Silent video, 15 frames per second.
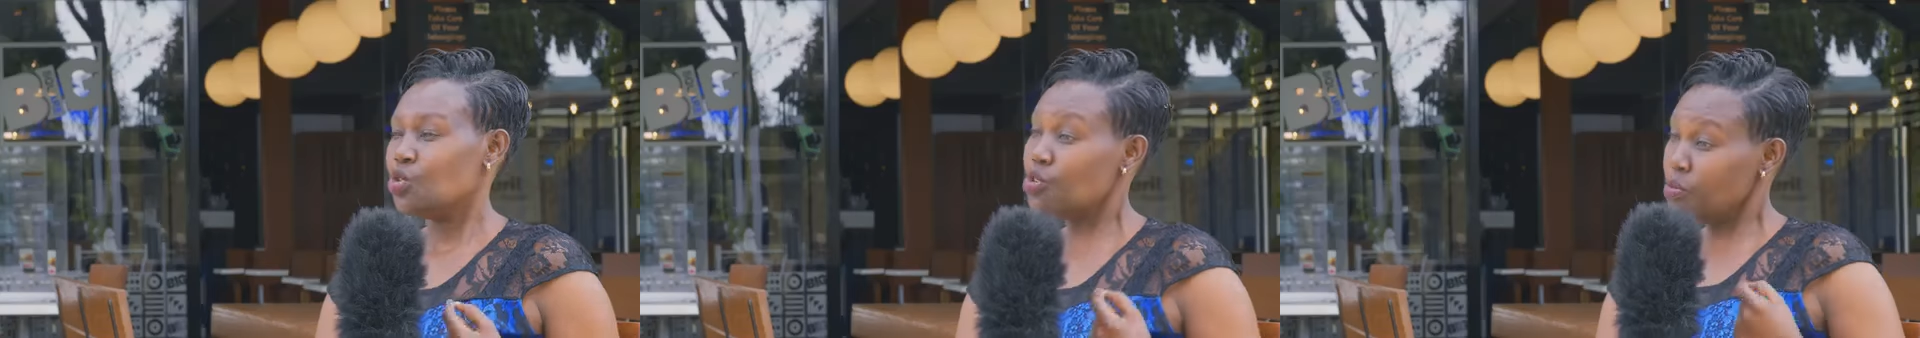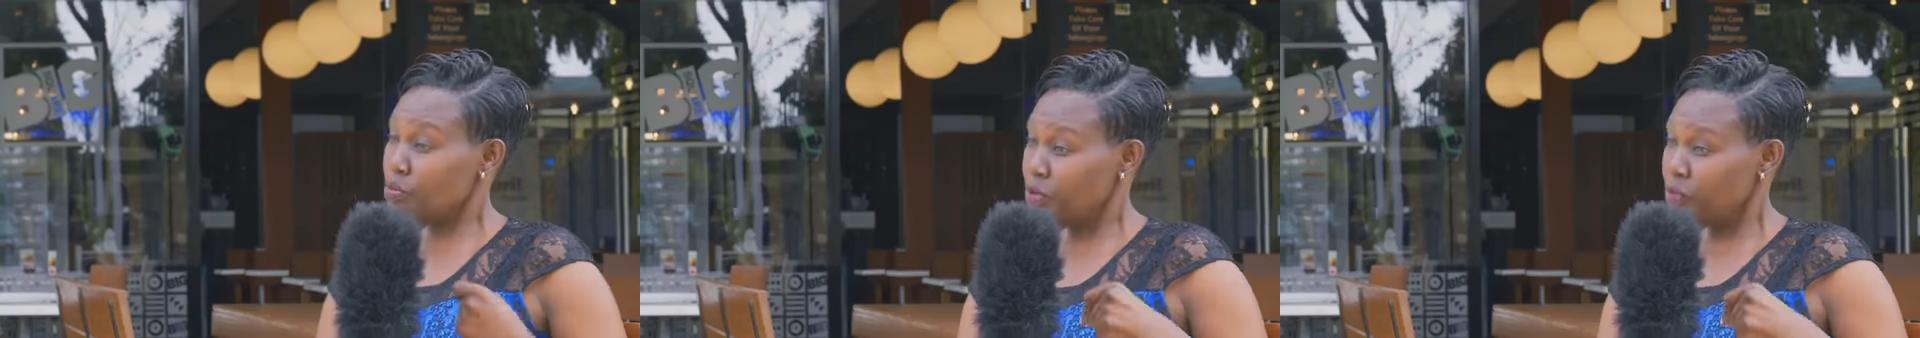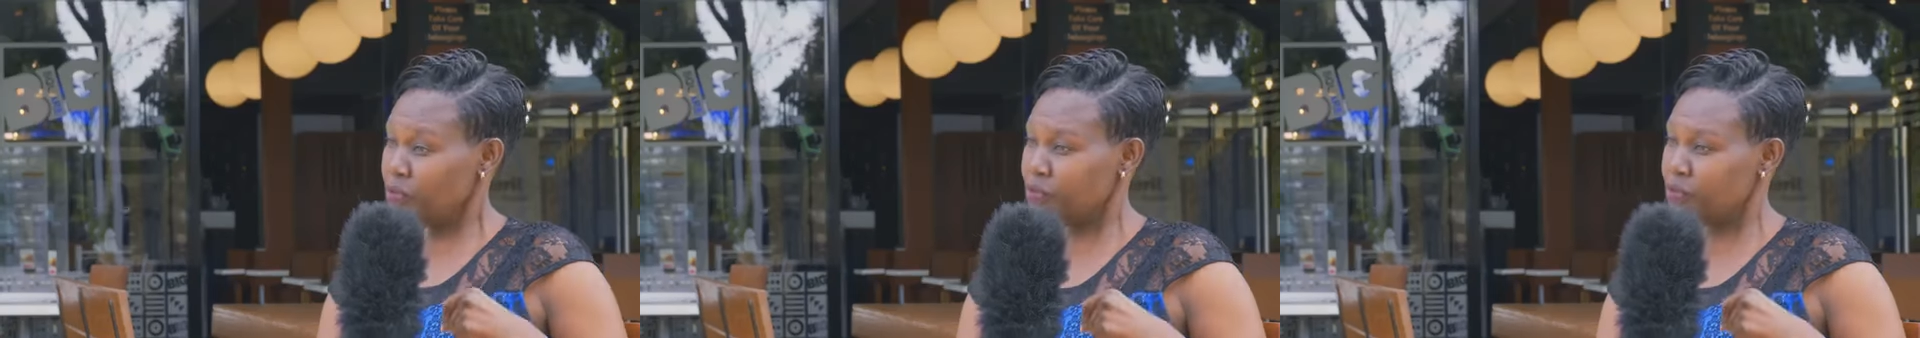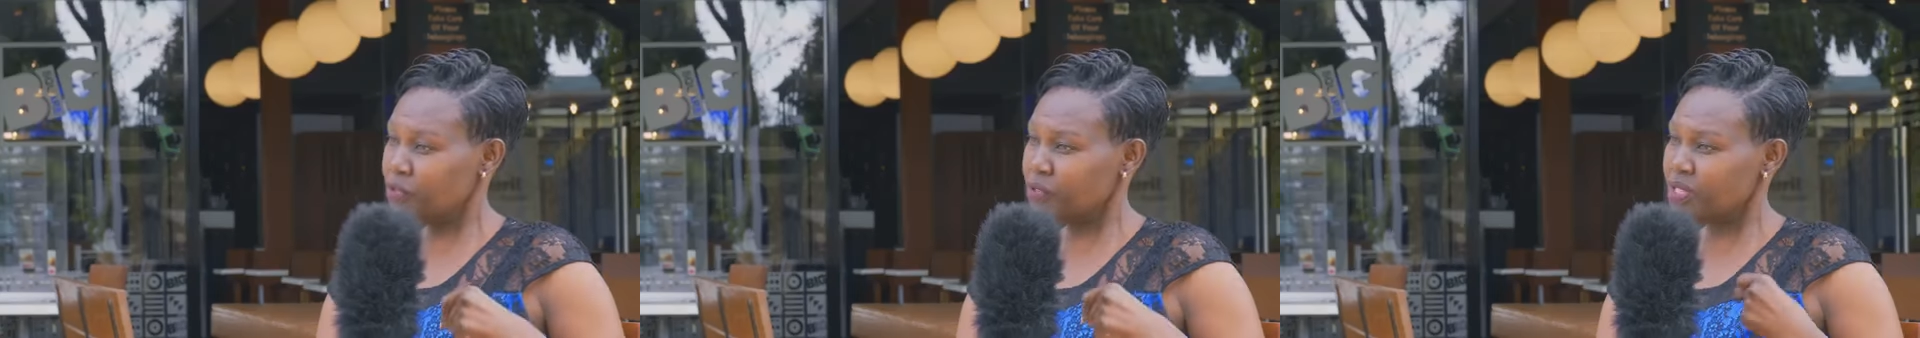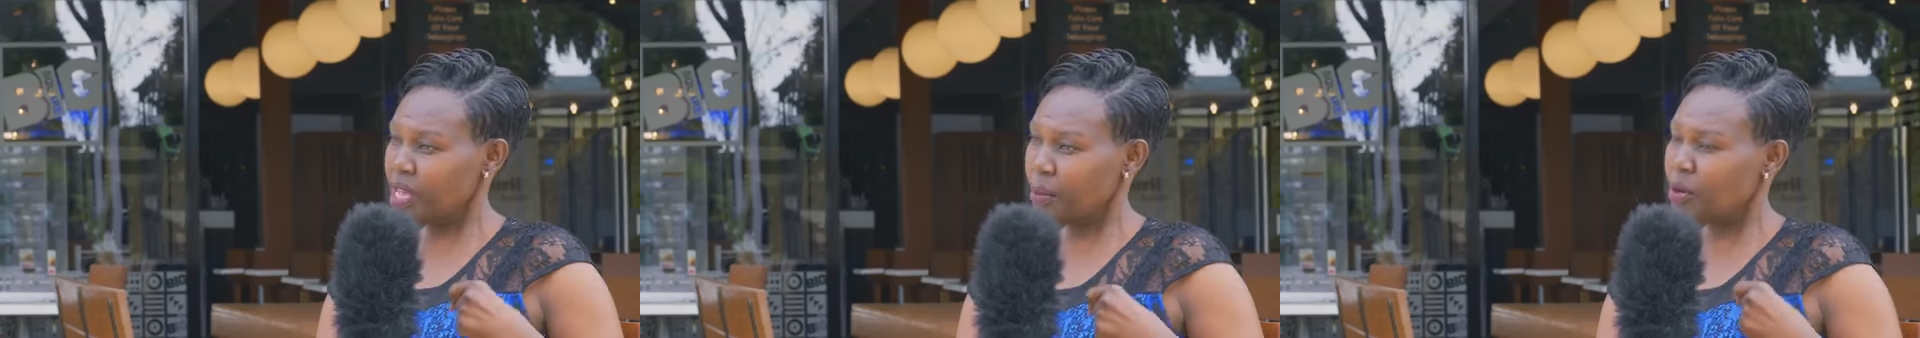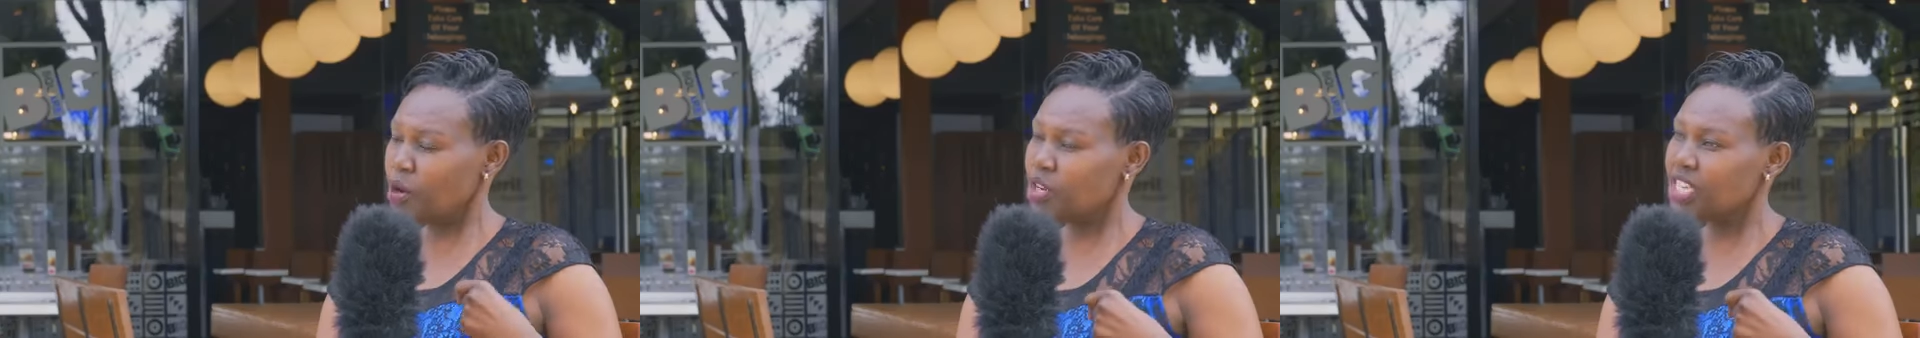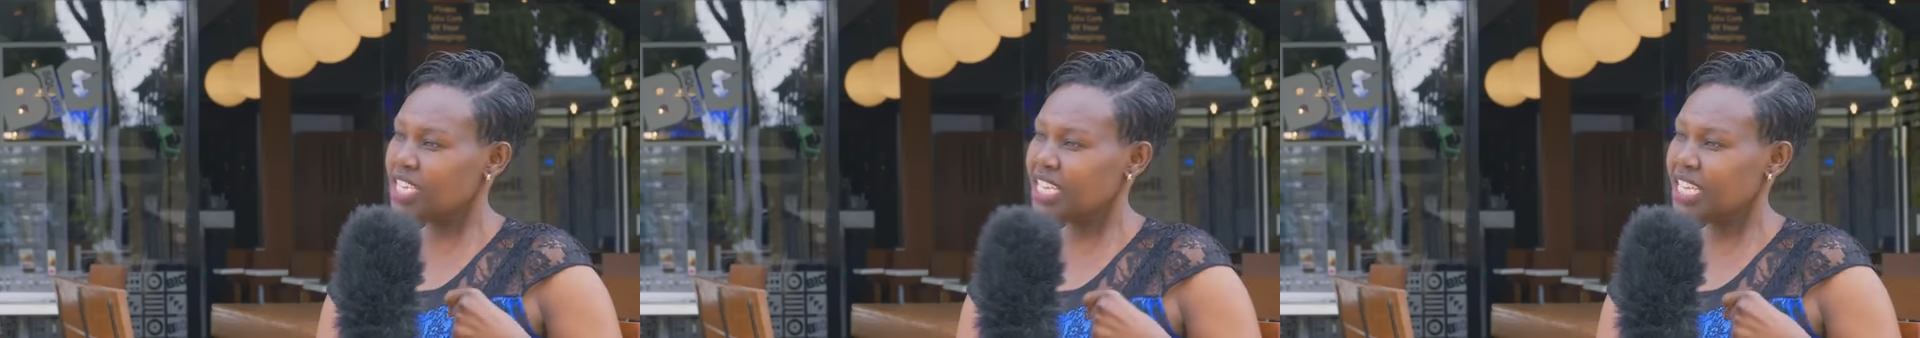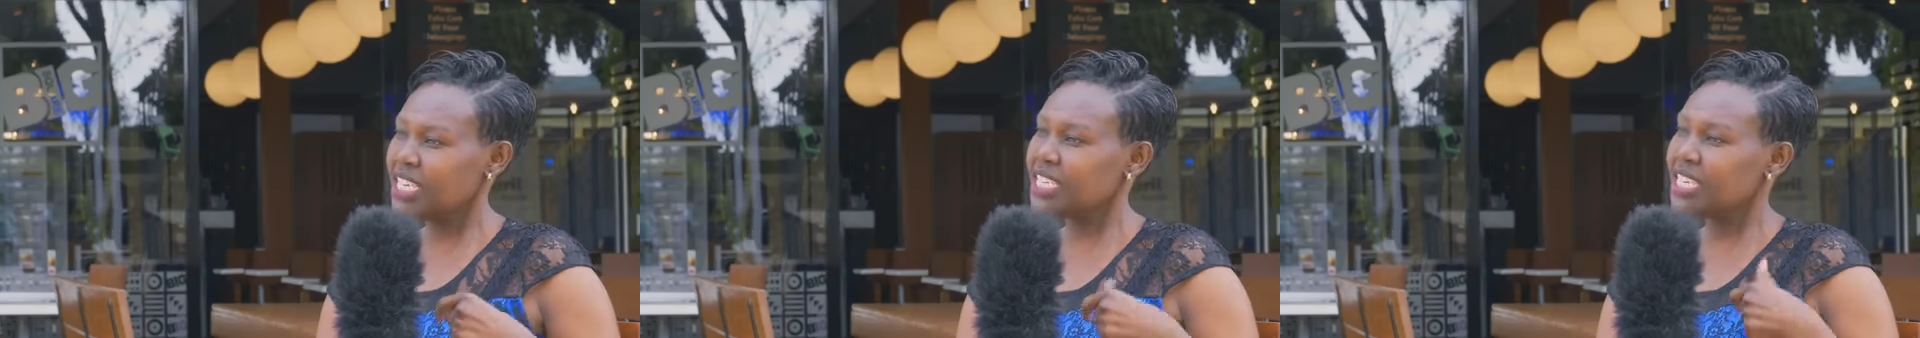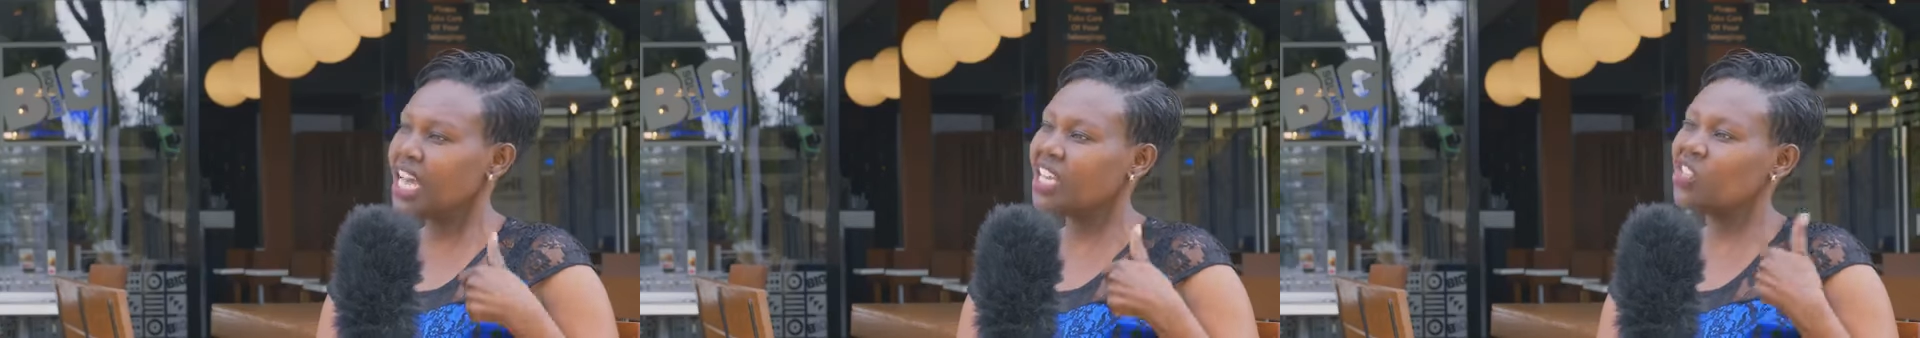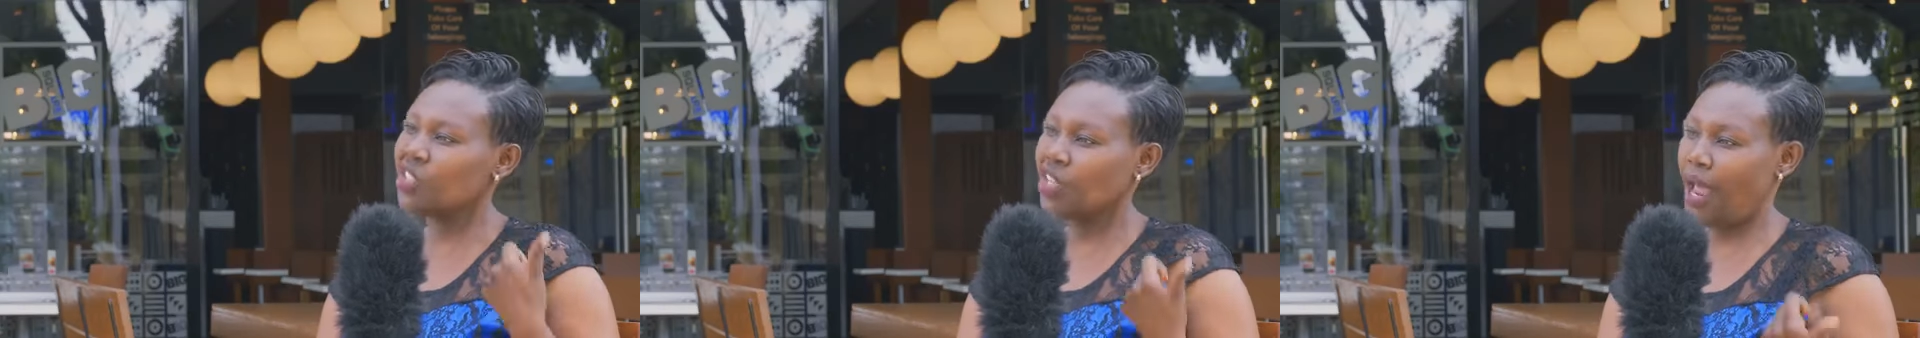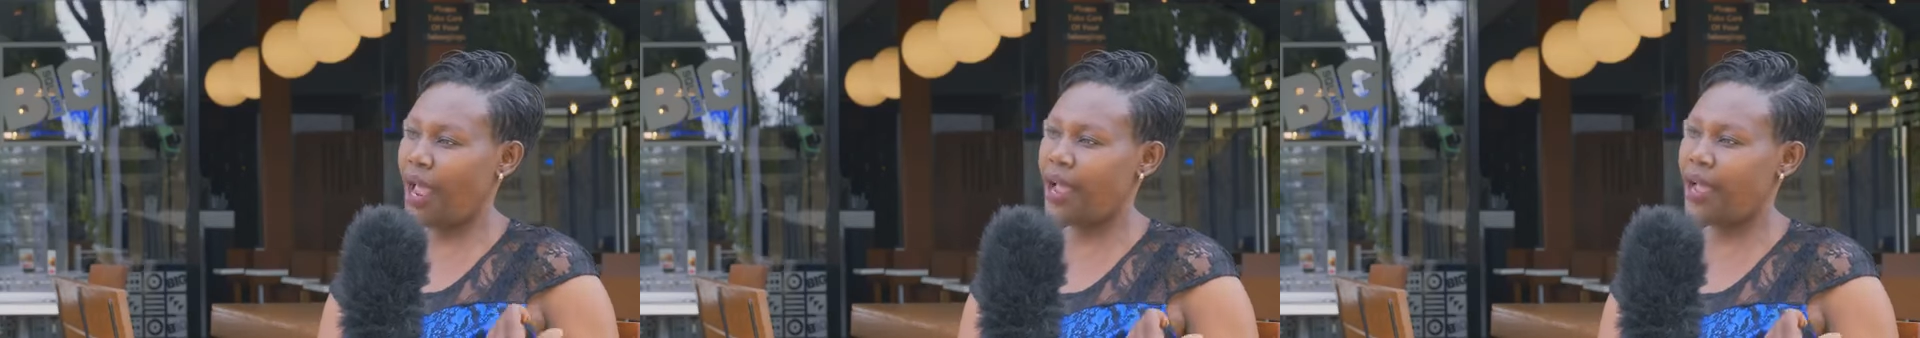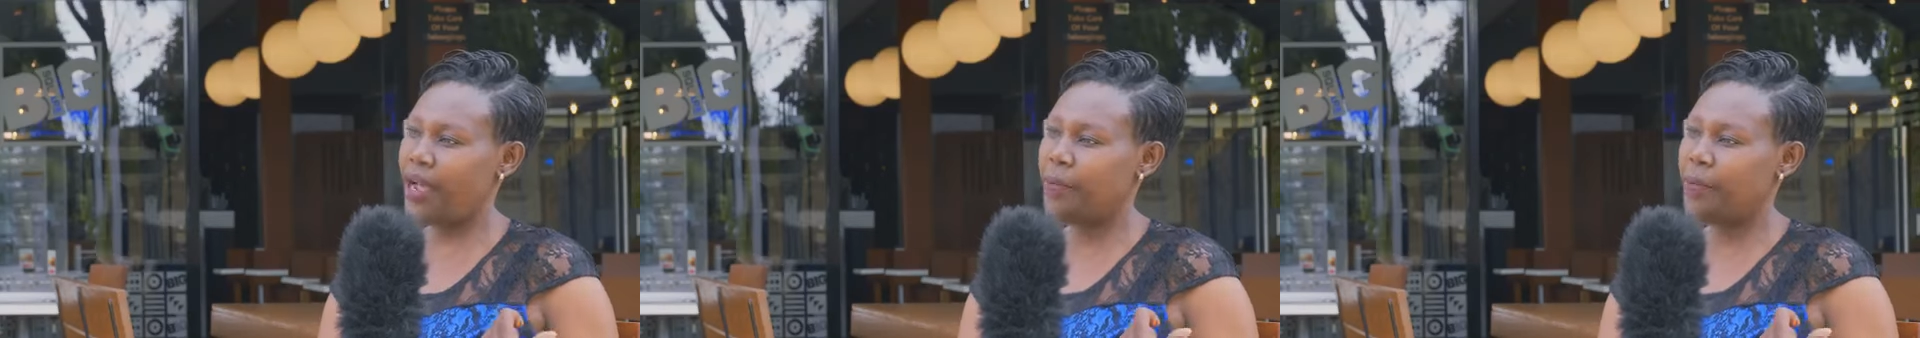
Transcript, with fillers: to remove some content and check.